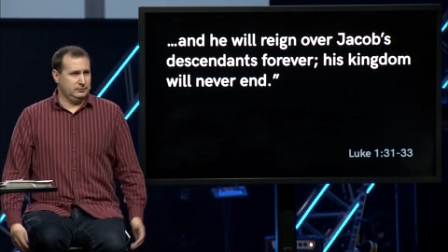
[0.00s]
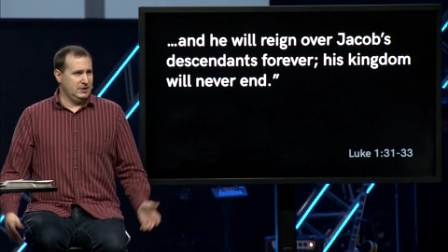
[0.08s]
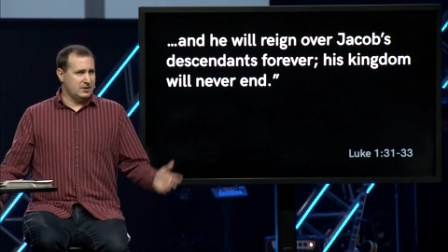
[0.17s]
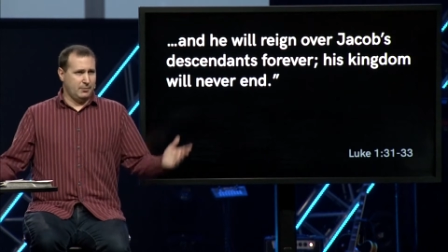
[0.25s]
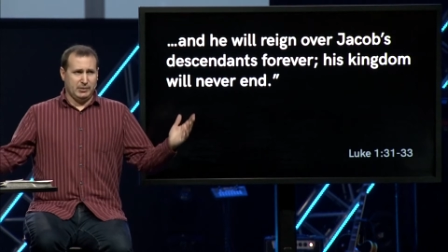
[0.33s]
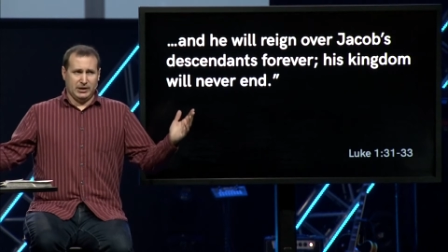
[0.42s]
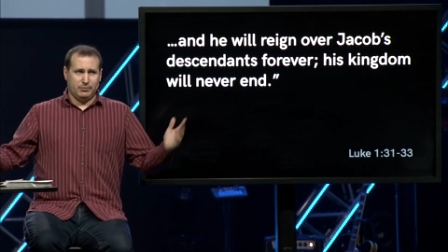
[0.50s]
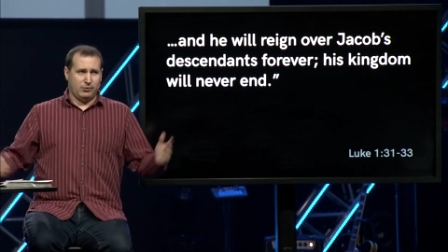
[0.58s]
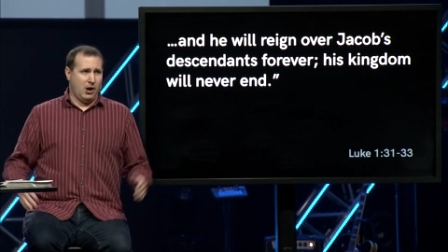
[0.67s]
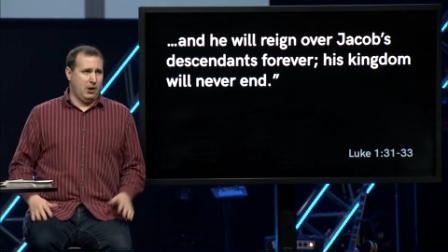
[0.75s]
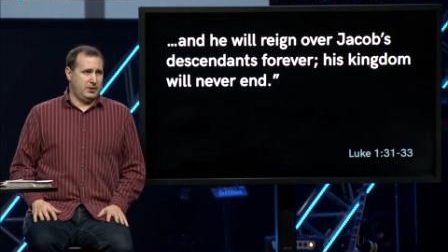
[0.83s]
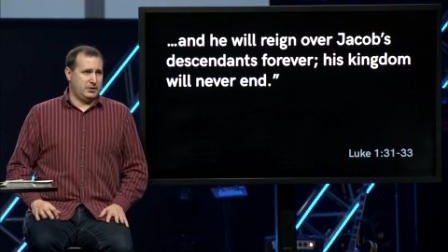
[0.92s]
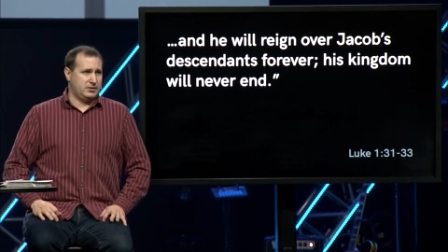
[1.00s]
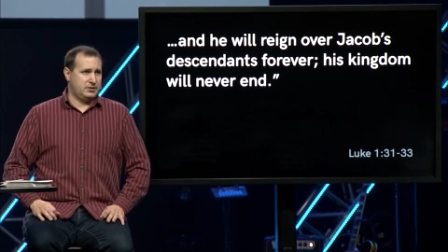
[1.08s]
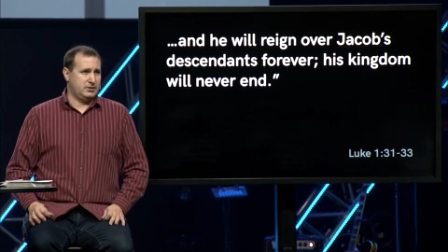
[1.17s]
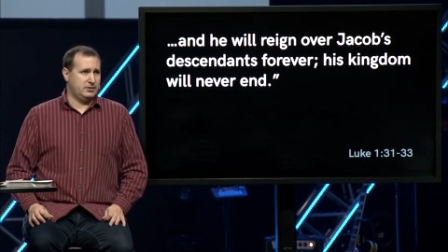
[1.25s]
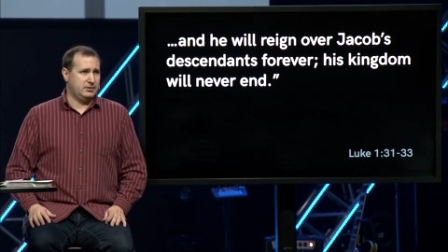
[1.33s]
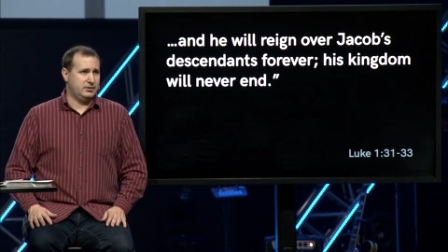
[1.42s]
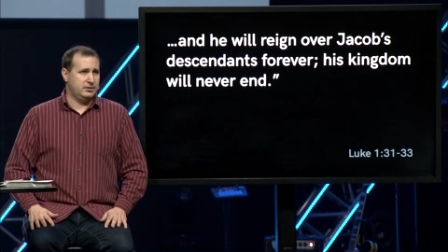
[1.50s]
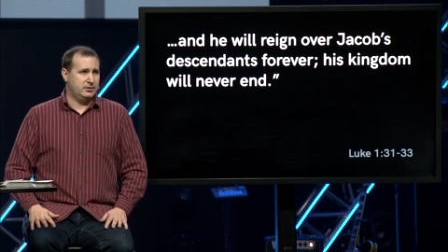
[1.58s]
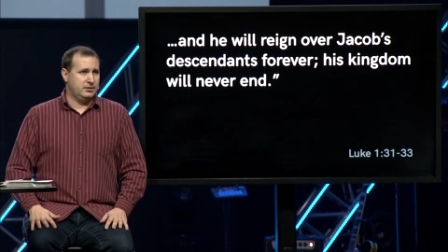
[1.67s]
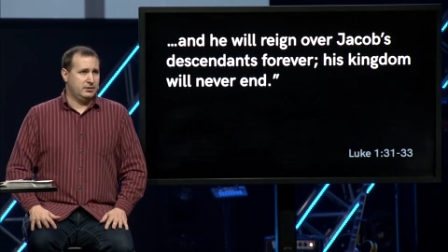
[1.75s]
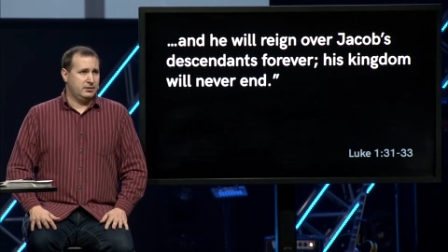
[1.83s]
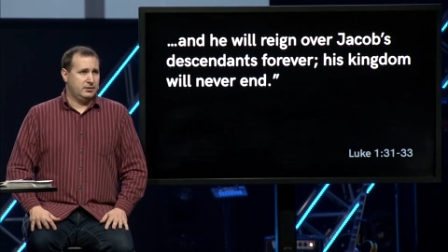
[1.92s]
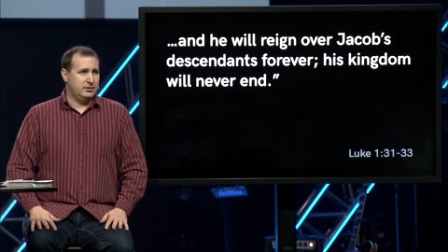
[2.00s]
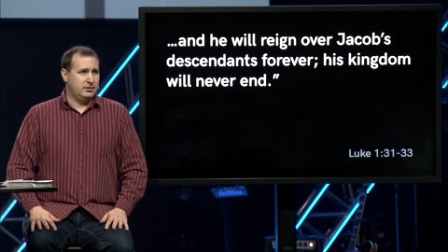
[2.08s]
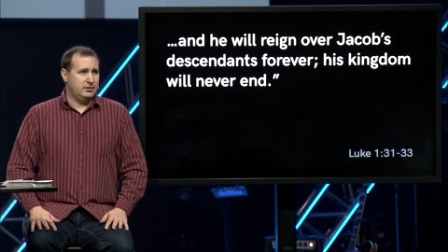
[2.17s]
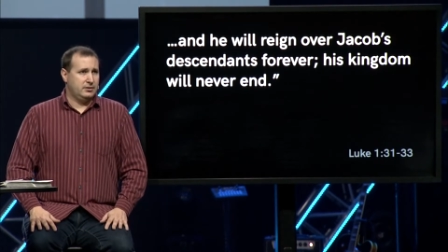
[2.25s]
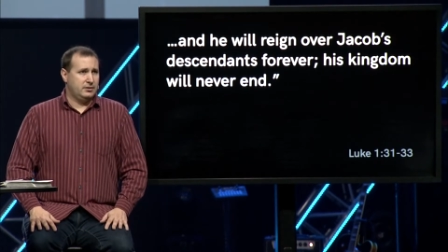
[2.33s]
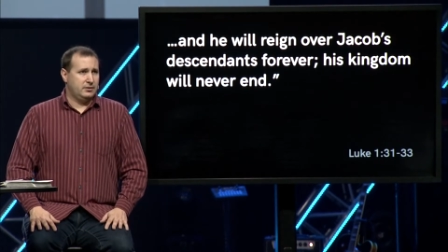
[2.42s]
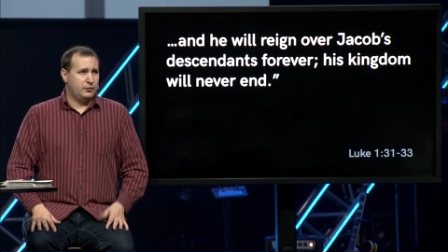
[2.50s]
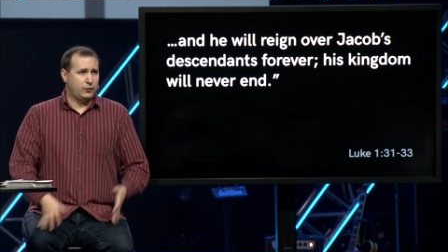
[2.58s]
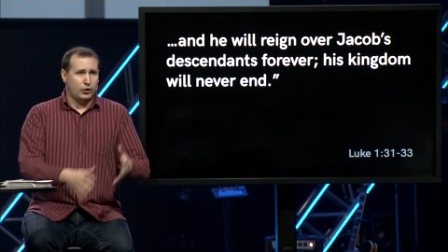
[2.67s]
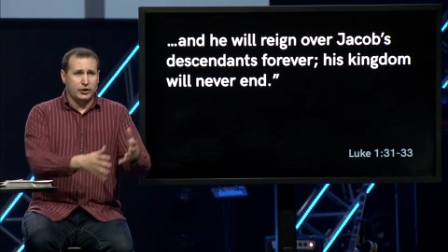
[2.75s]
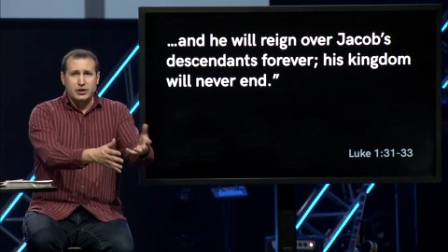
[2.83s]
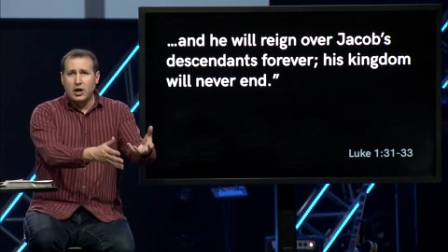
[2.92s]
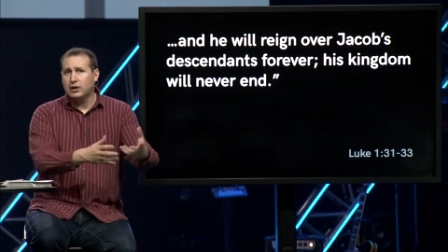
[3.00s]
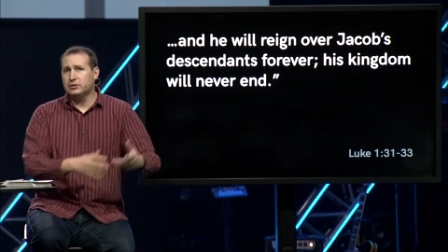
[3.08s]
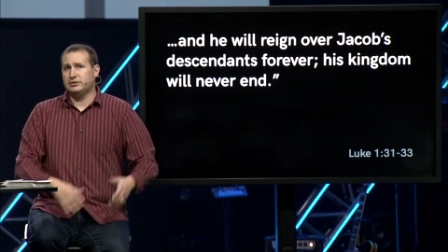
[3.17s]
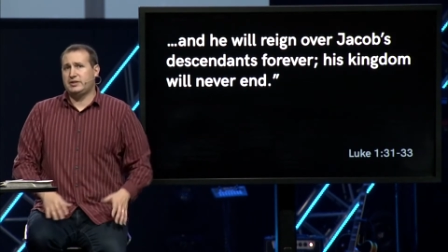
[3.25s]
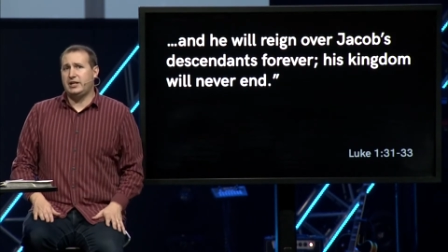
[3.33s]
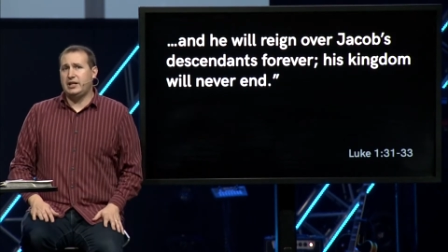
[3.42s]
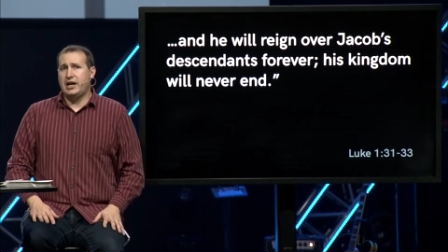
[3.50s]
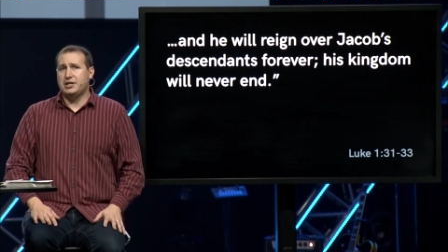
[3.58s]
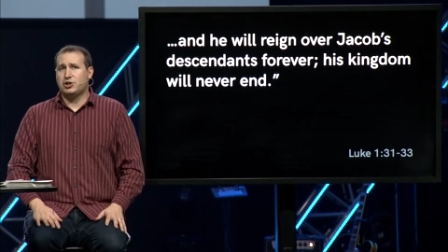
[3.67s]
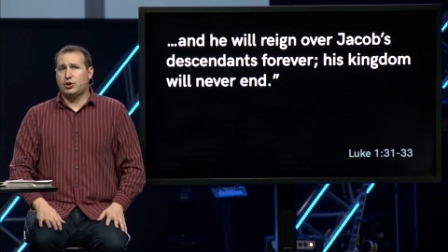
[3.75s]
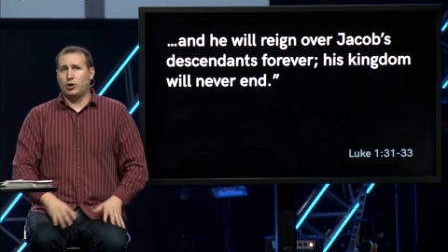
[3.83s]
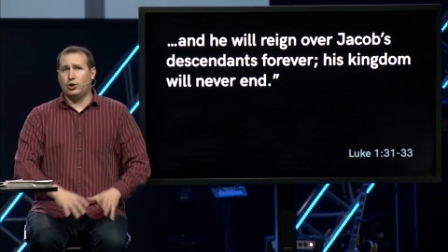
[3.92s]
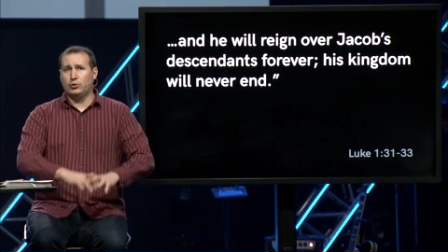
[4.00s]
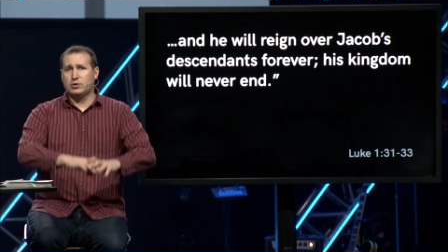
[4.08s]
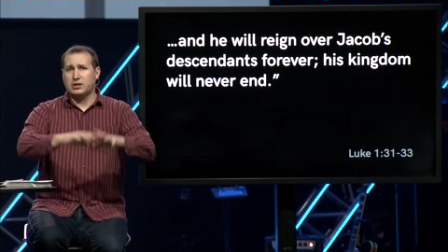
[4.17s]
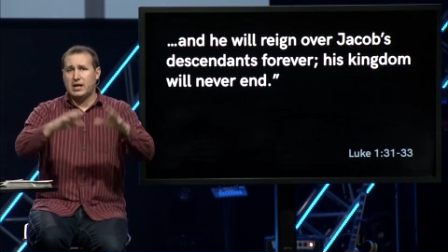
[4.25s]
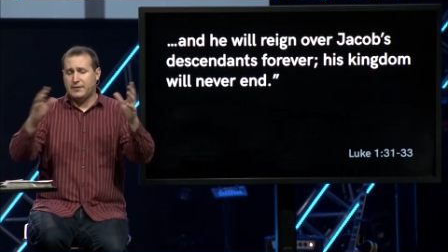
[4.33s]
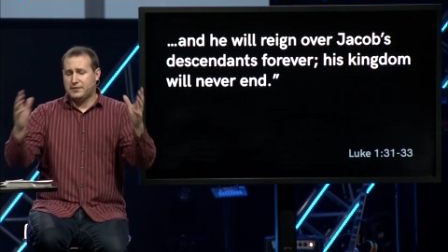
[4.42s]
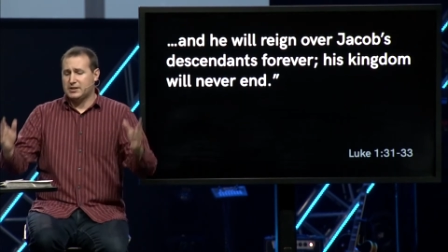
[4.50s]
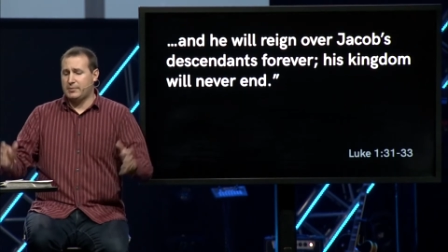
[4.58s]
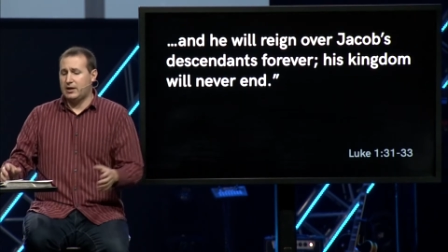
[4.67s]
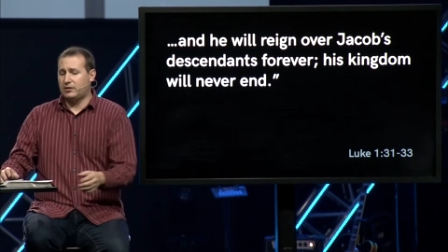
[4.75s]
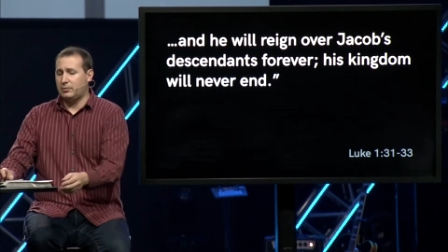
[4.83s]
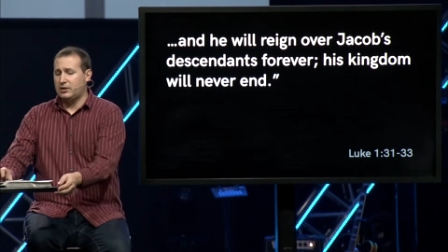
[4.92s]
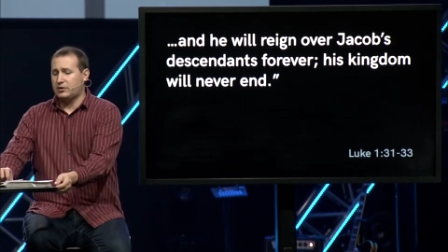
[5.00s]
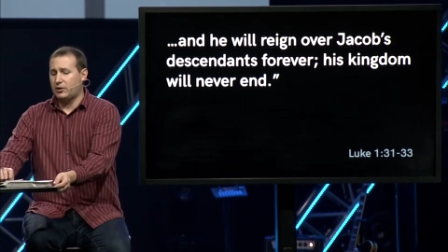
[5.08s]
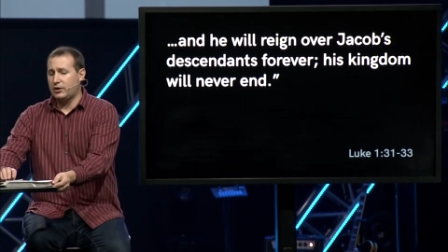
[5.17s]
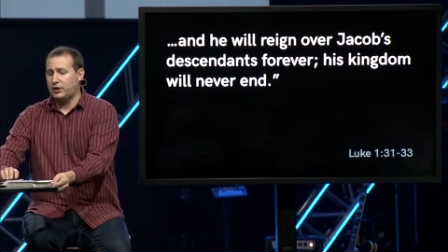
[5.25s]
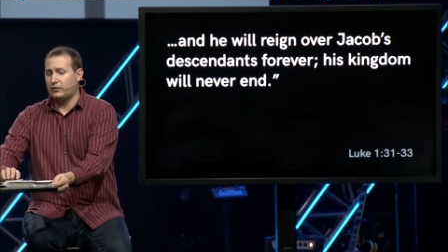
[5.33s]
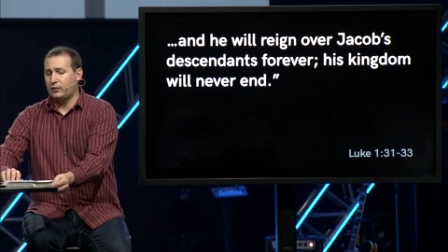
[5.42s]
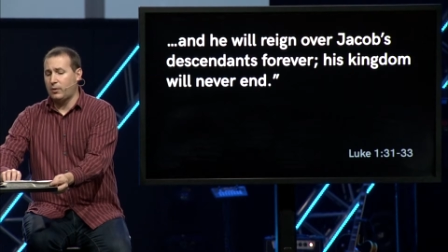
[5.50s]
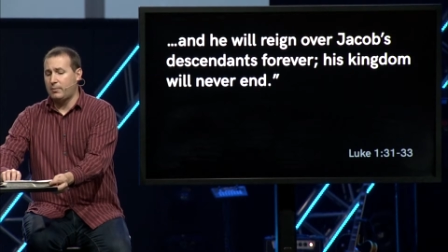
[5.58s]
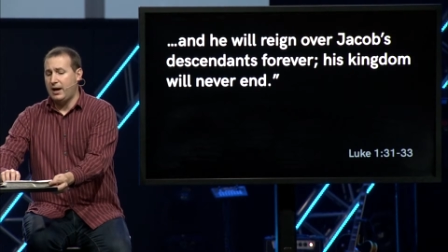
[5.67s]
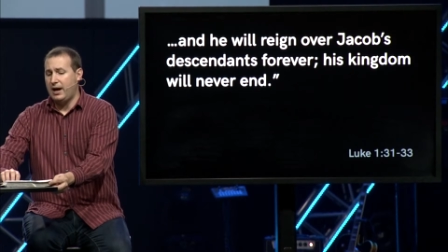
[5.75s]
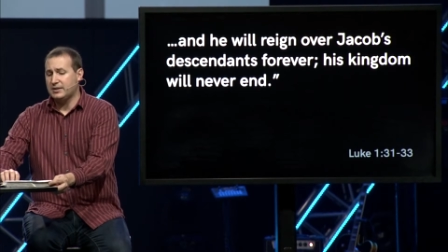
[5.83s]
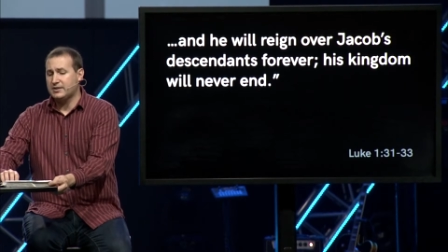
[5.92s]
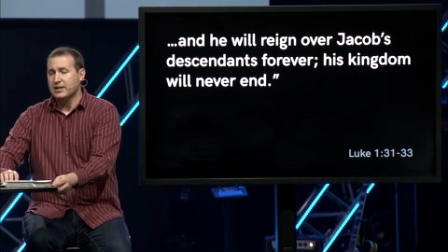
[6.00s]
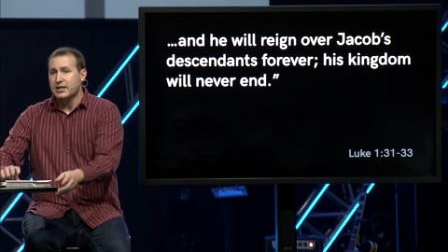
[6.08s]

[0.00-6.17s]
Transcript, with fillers: This is a big promise. For a young teenage girl whose life is about to be turned into a mess,